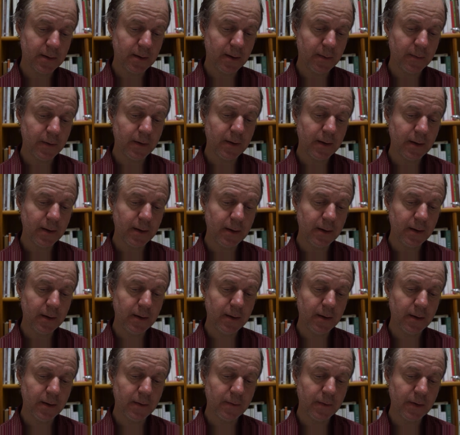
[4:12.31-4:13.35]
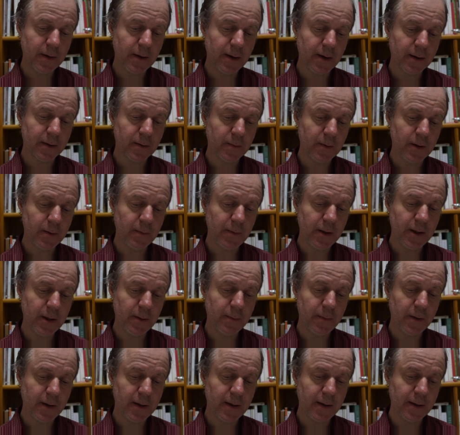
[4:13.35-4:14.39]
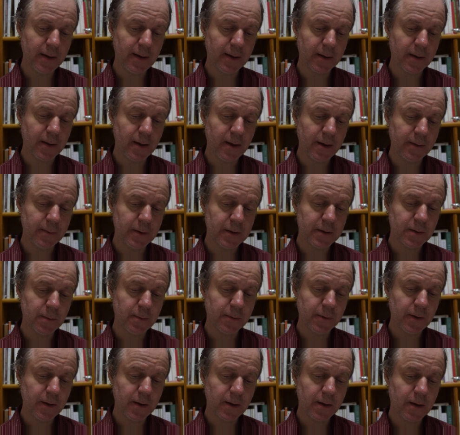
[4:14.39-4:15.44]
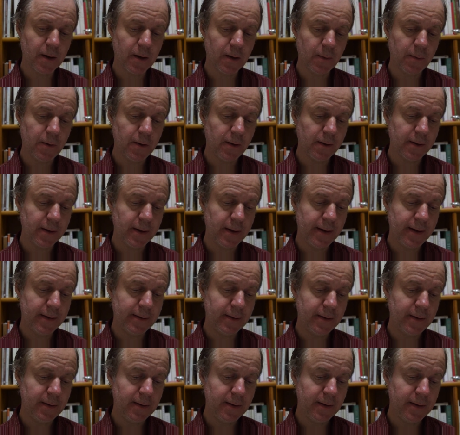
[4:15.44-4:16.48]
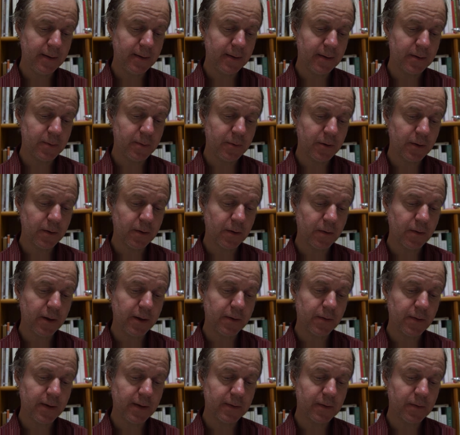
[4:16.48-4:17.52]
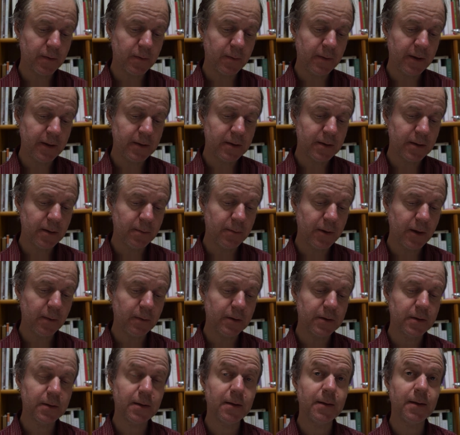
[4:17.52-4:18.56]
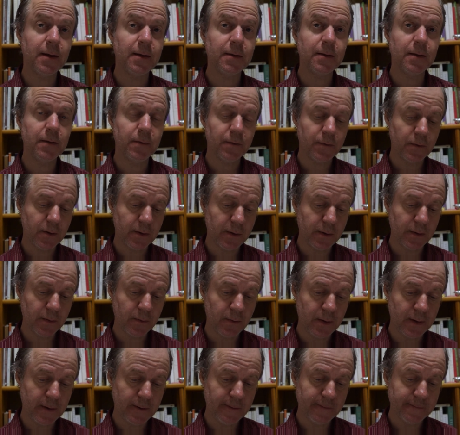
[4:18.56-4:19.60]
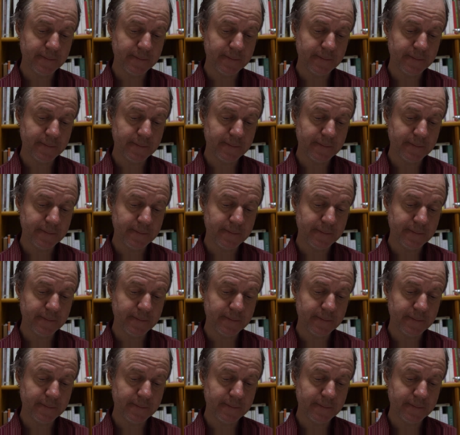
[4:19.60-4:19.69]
I'm thinking here of the argument made by economist Karl Polanyi in his book The Great Transformation, published in 1943.